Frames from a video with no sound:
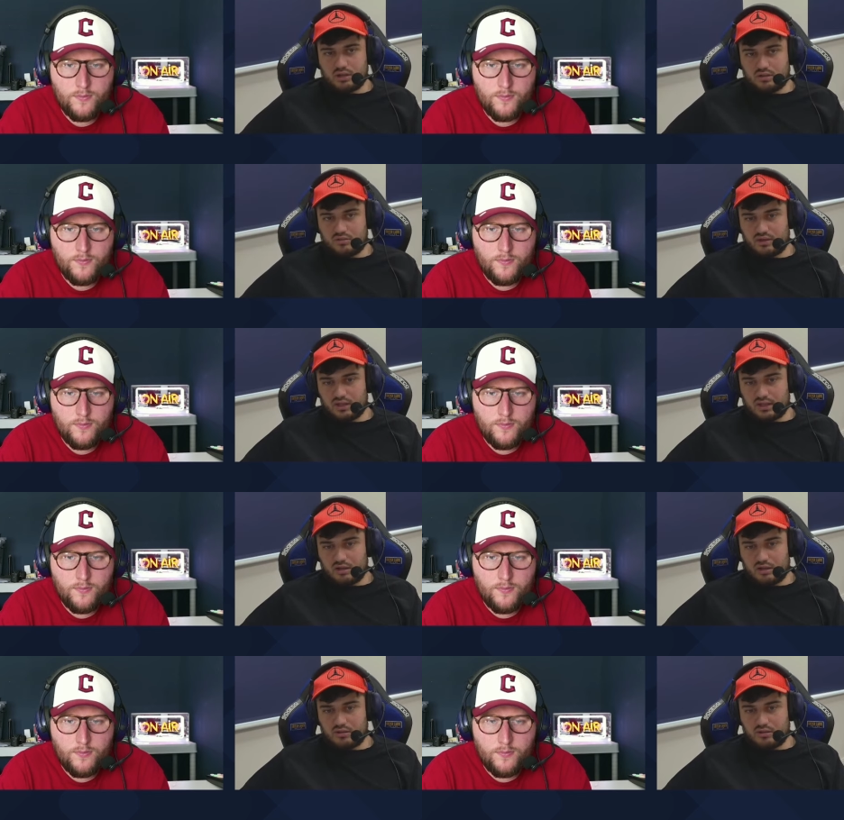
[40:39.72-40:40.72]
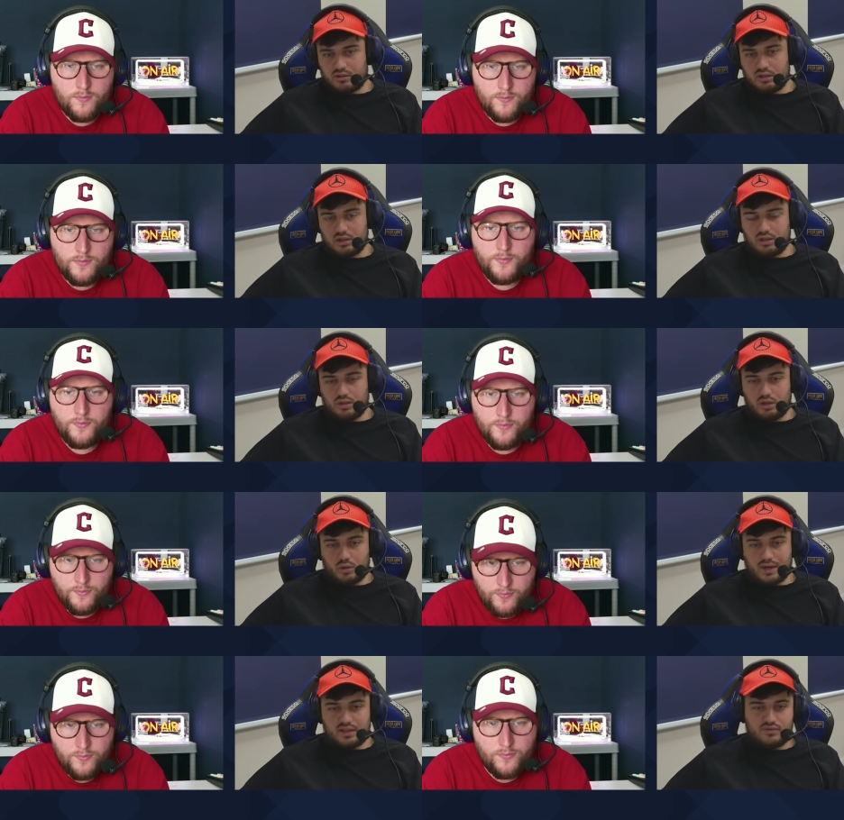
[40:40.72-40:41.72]
Speaker 1: high enough that a lot of the
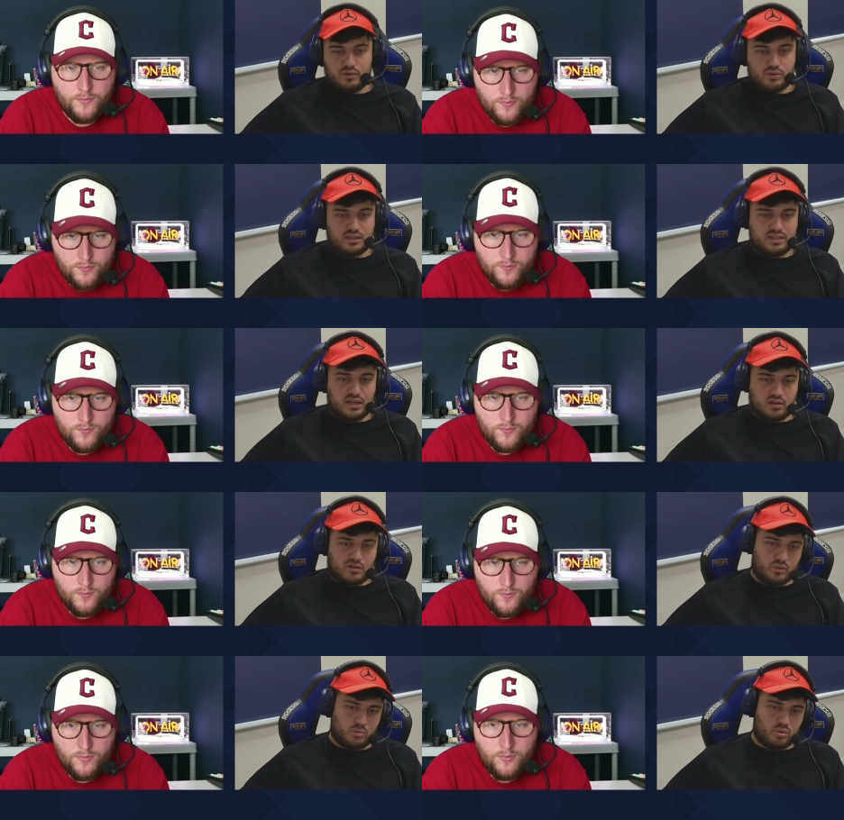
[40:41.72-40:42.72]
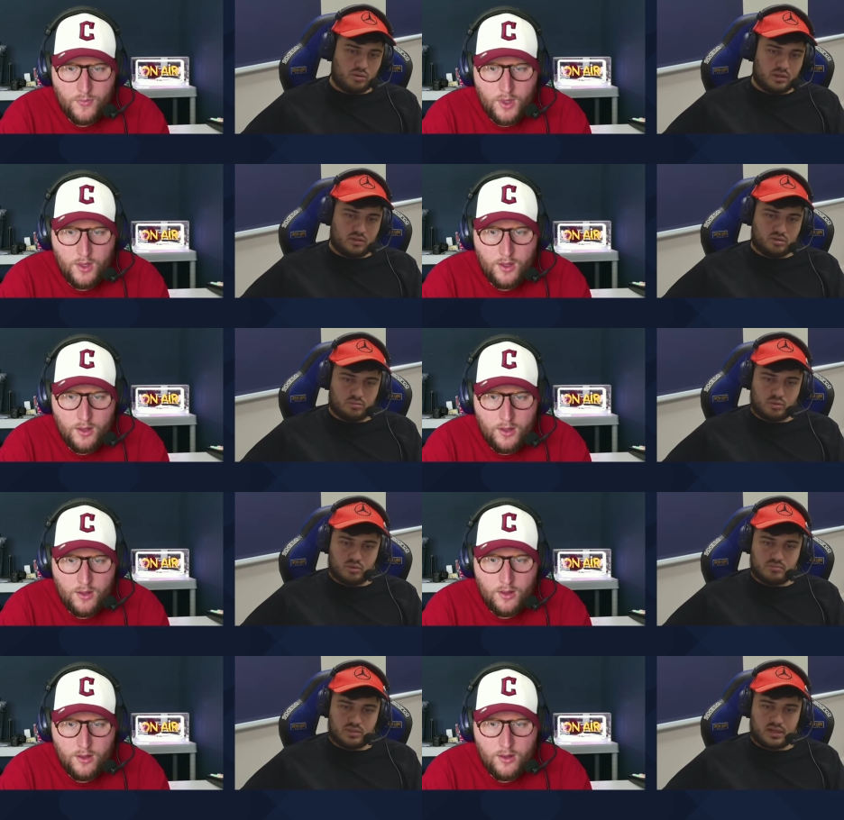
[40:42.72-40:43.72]
low hanging fruit gets taken off the board and it just
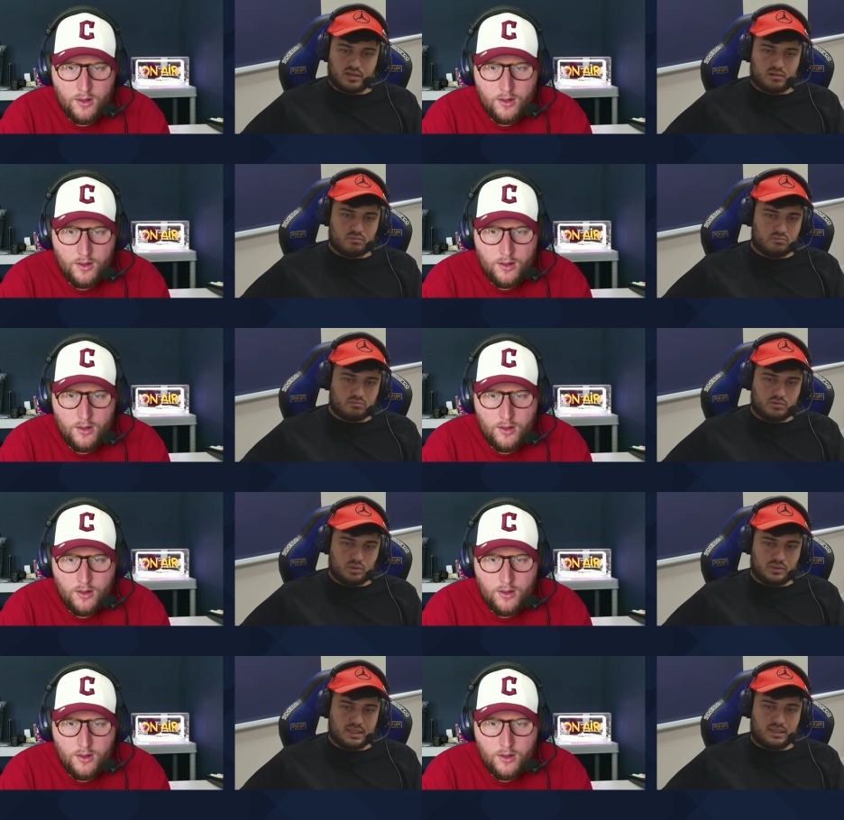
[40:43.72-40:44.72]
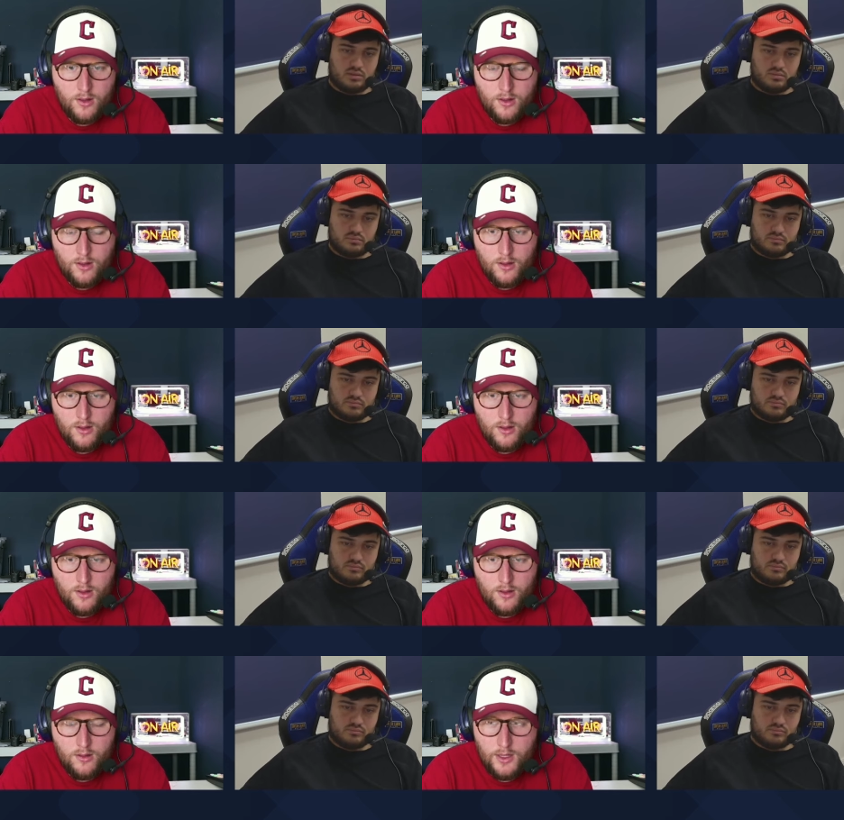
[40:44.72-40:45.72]
becomes harder to attain.
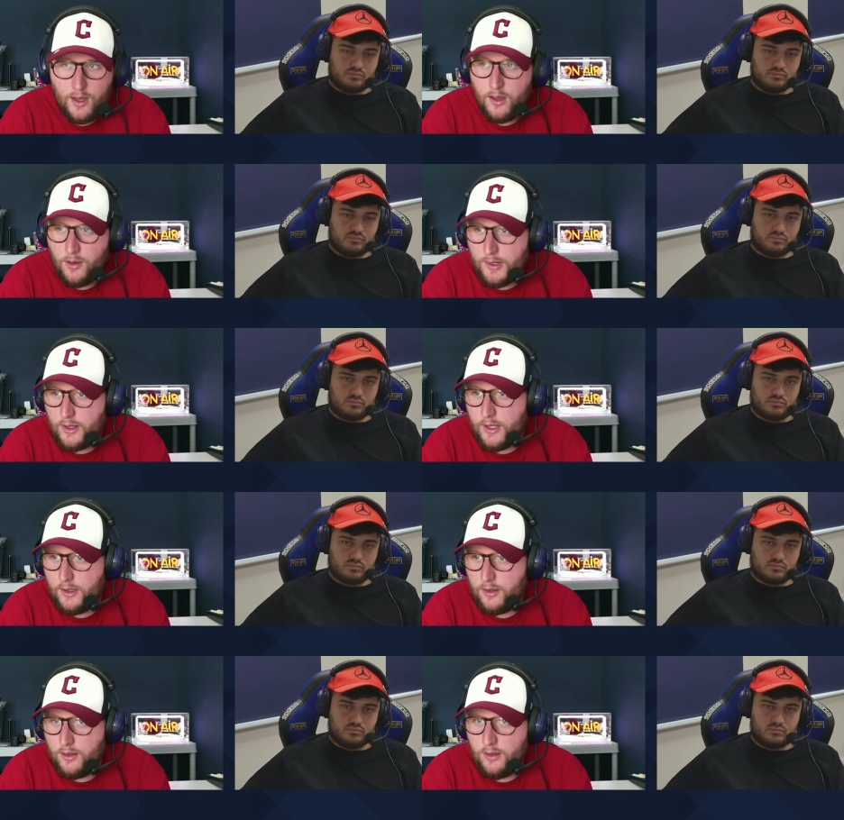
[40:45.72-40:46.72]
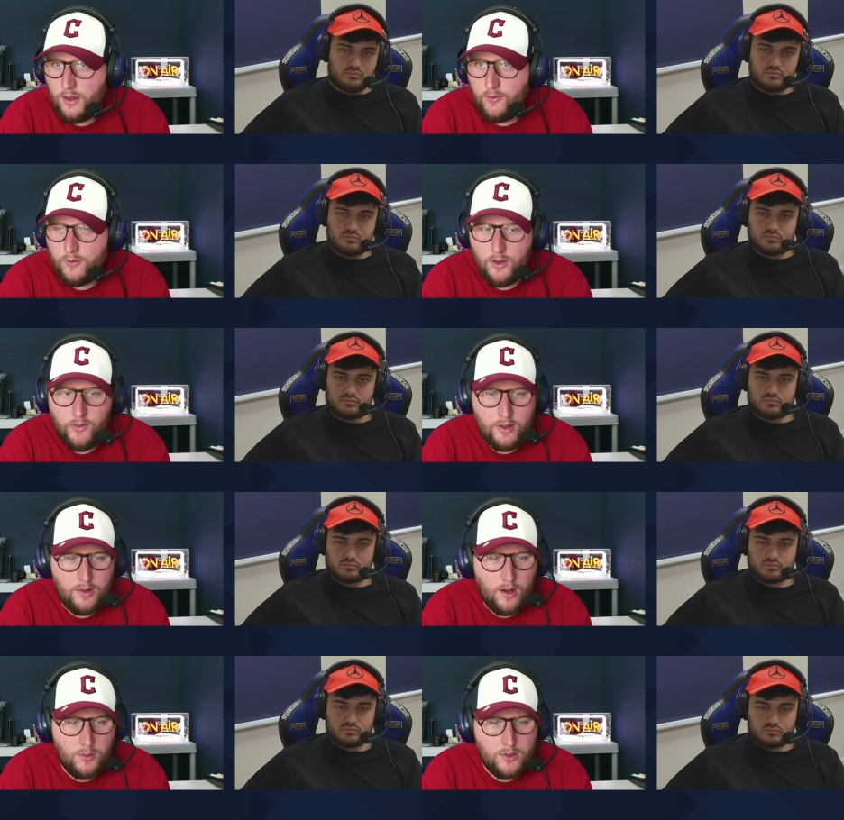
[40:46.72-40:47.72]
Speaker 2: Yeah, I mean, I think you've you've hit
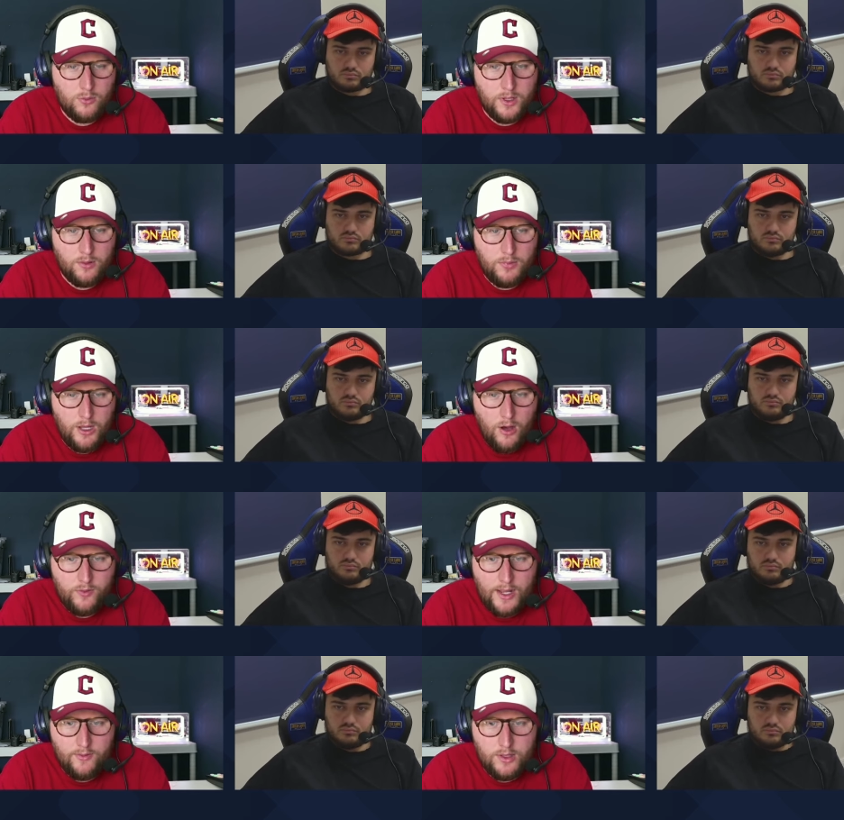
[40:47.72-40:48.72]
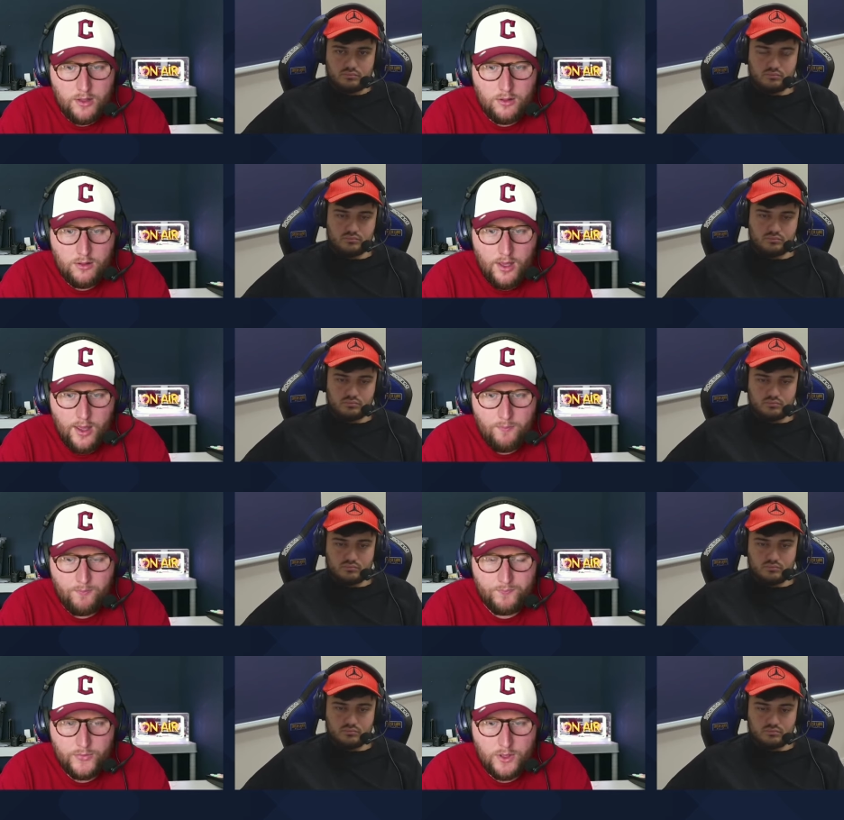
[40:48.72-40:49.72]
there, which is we we often have these um,
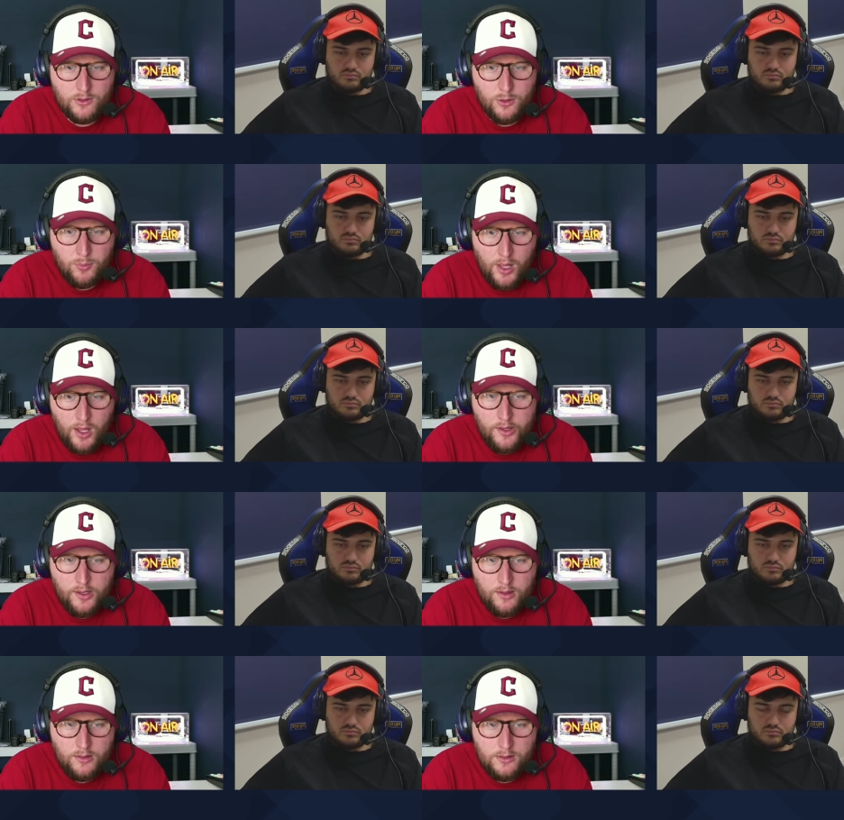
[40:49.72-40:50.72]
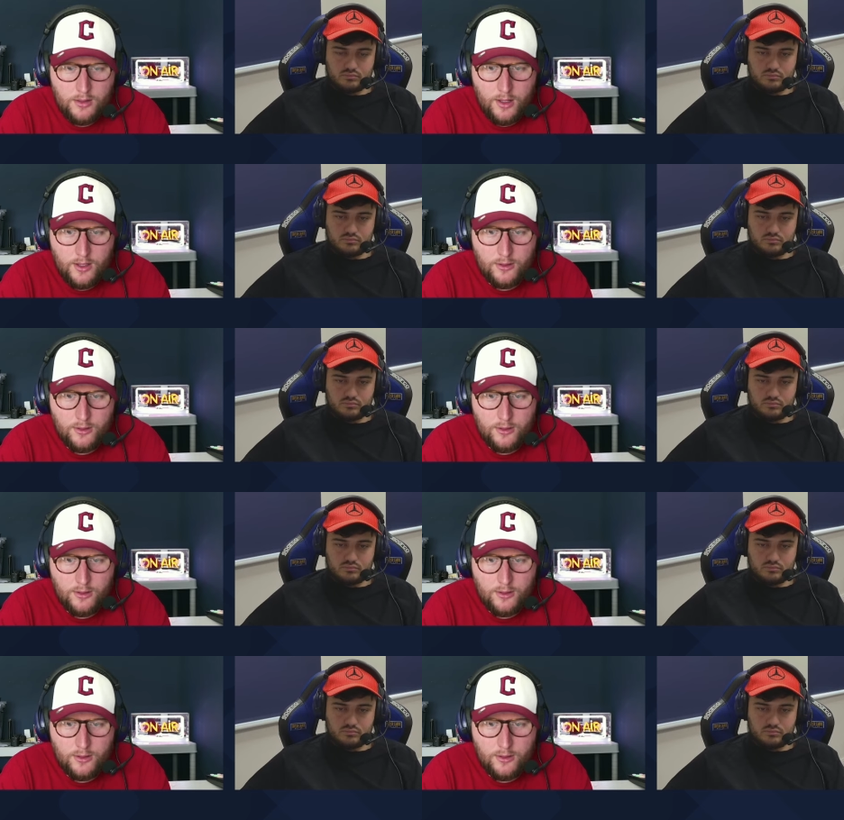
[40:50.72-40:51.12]
supply side